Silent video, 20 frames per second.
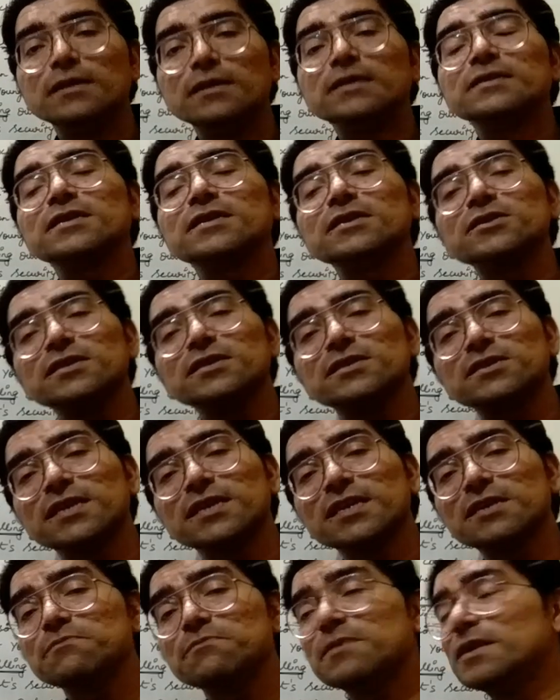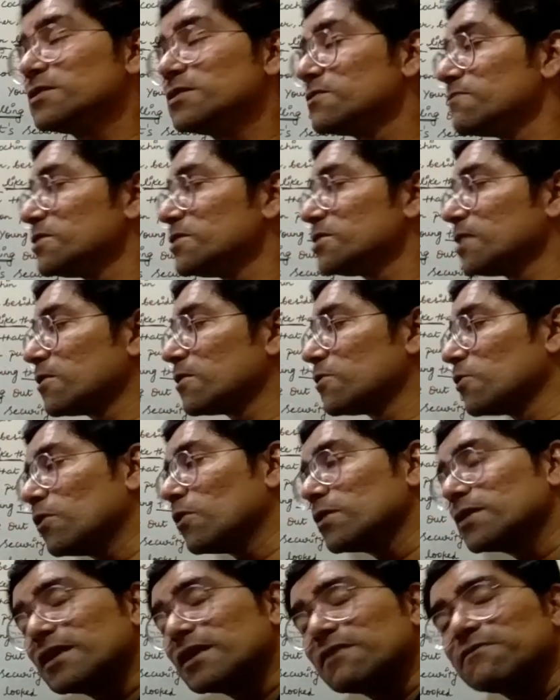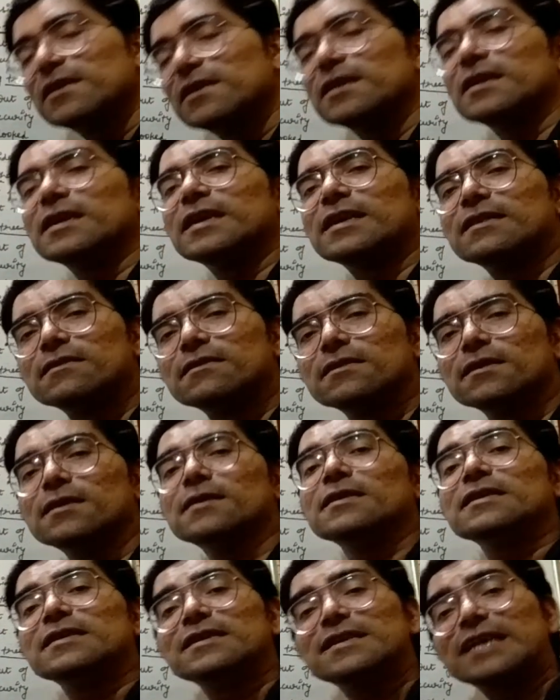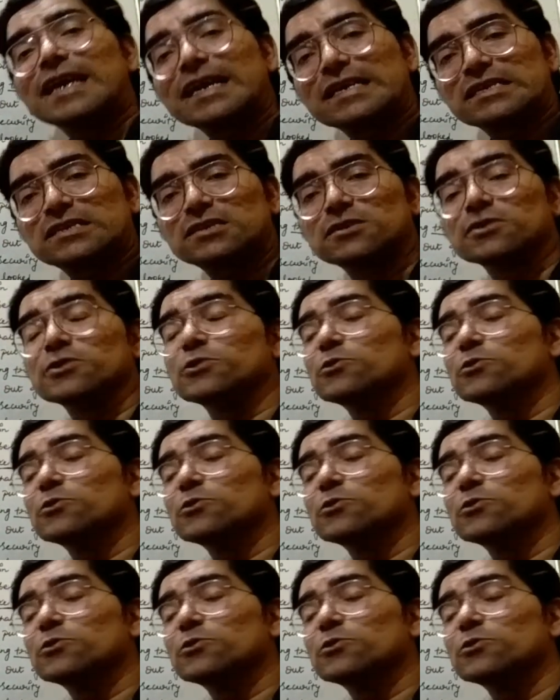Such statements which are not given in the text,